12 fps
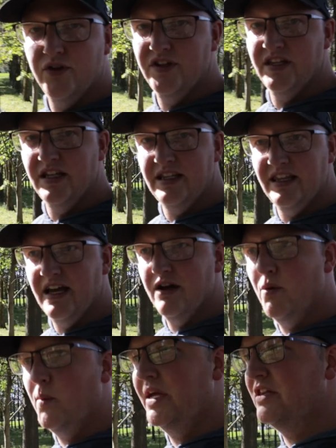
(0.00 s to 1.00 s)
or anything like
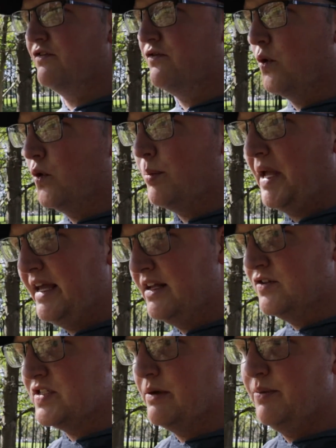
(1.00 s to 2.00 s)
that, when we get the 4
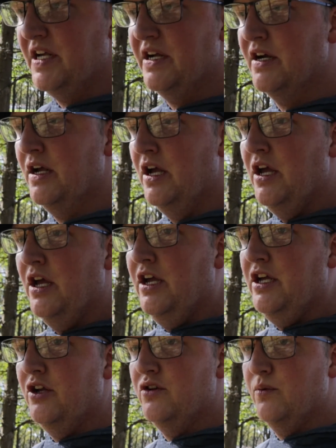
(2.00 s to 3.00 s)
panels up here,
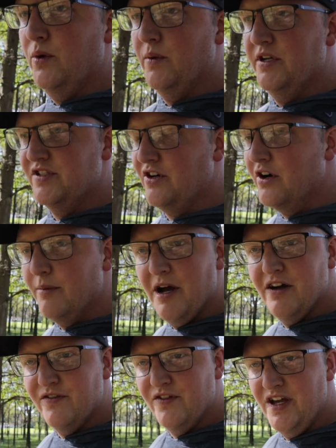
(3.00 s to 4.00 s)
you know, do we want to start them
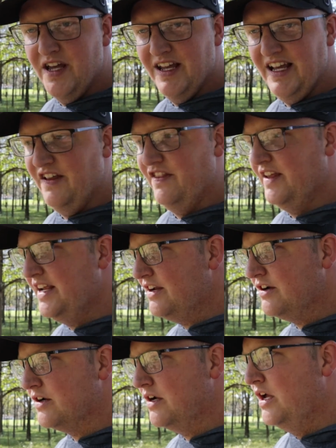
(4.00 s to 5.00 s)
off in
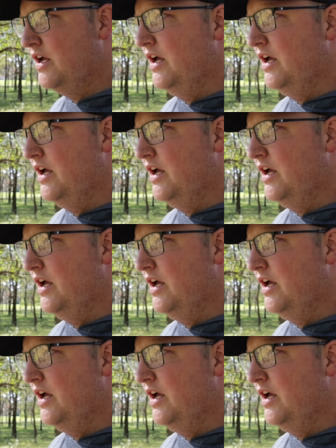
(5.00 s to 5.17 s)
here?